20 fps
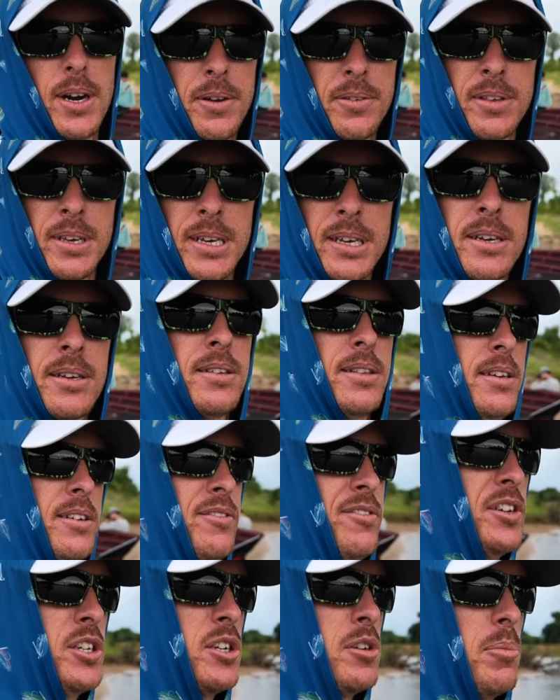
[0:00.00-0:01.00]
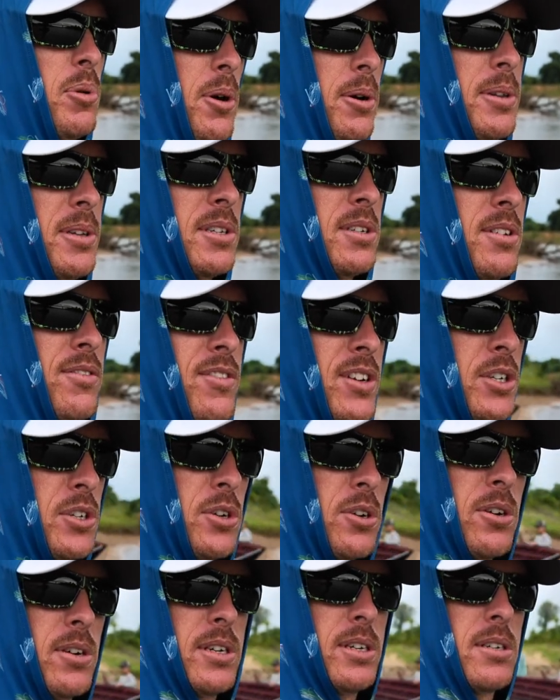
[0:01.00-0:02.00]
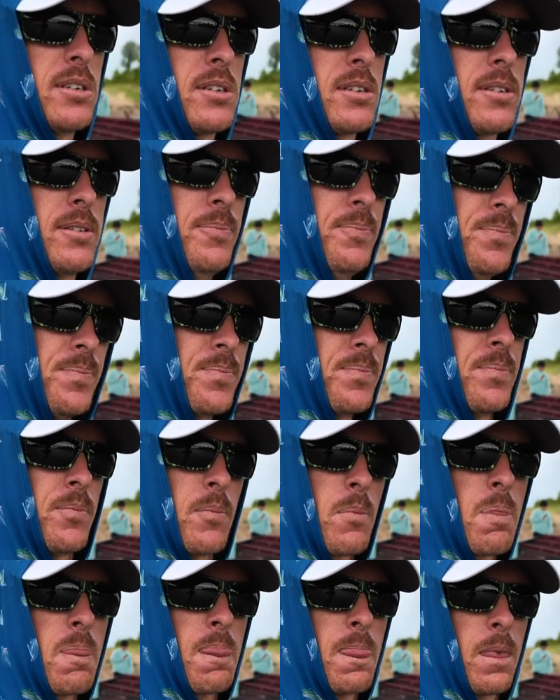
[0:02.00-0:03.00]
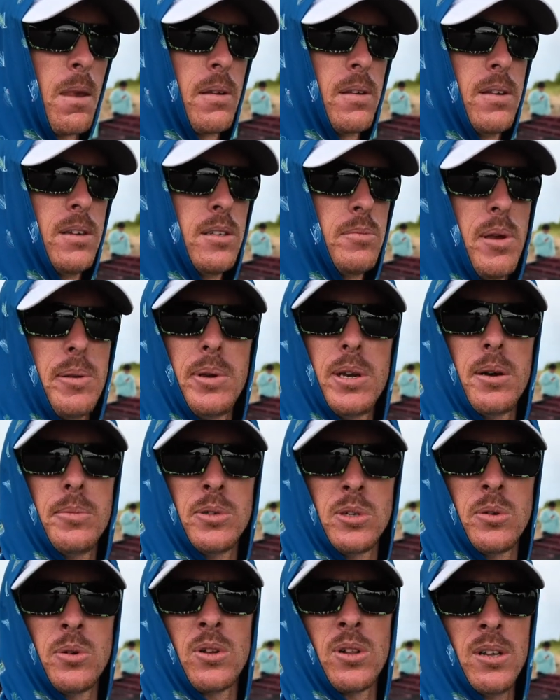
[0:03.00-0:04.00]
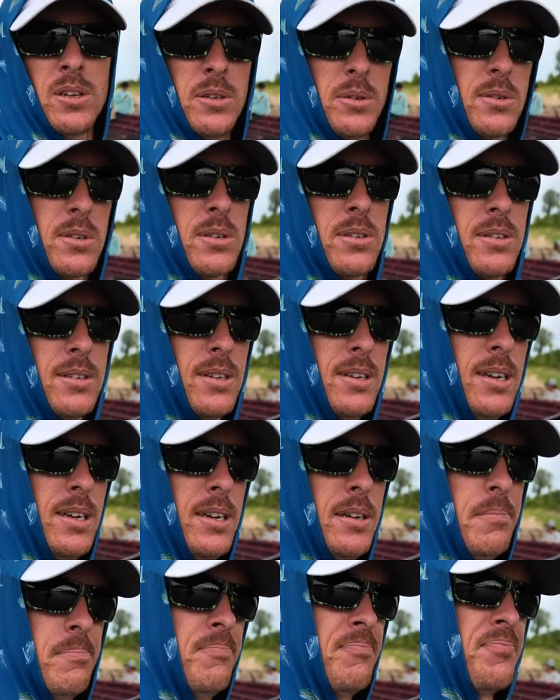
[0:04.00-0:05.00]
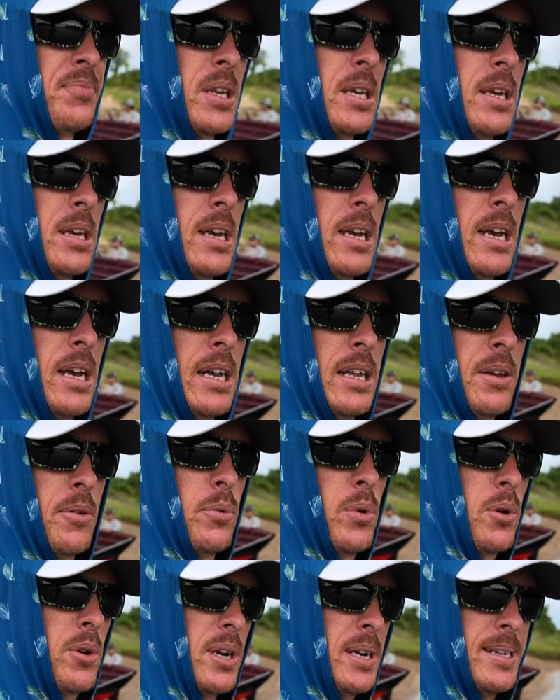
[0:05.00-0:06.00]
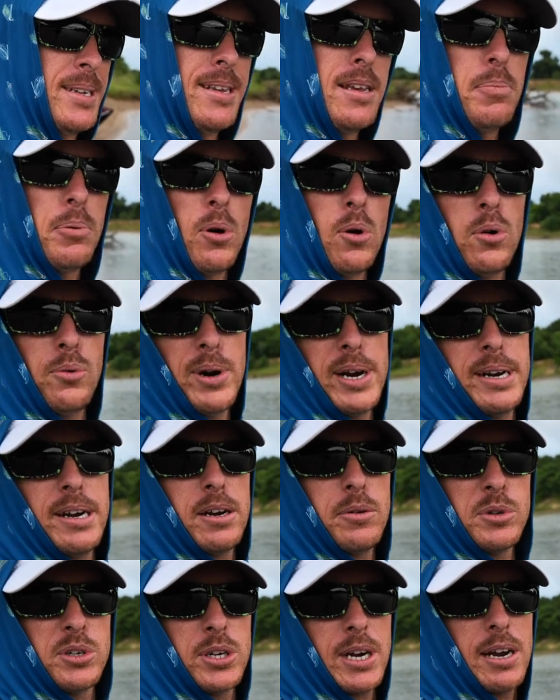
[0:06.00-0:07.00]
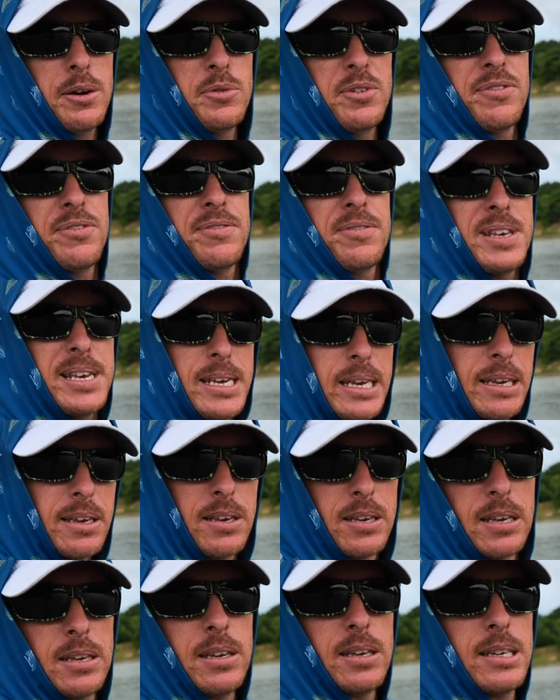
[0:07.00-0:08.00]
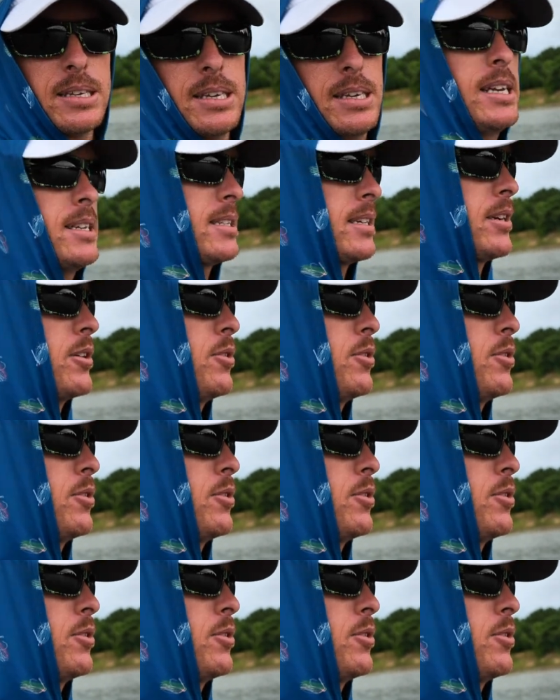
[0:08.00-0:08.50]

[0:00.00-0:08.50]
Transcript: I think, the fishing part of this adventure is is maybe coming to a close. Um, we're in a deep hole right now, which I would think is a